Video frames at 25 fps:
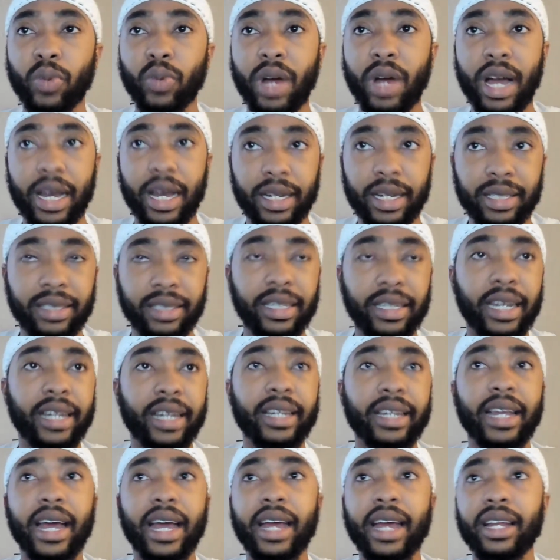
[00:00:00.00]
Well, I
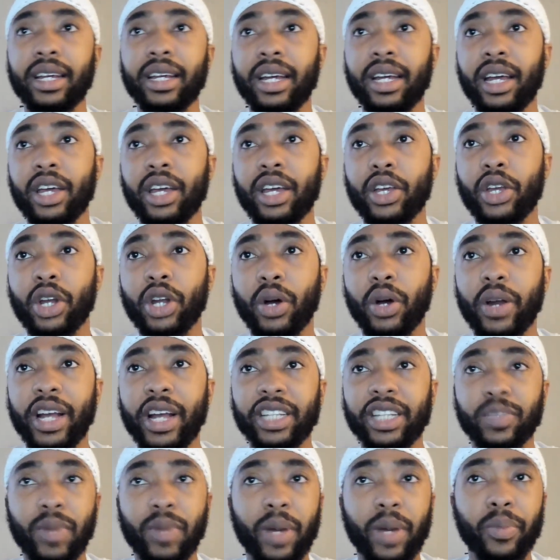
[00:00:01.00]
understand that, and
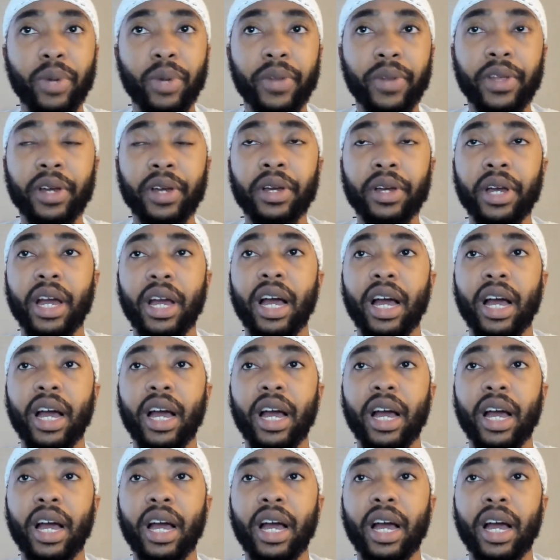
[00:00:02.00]
that's my brother.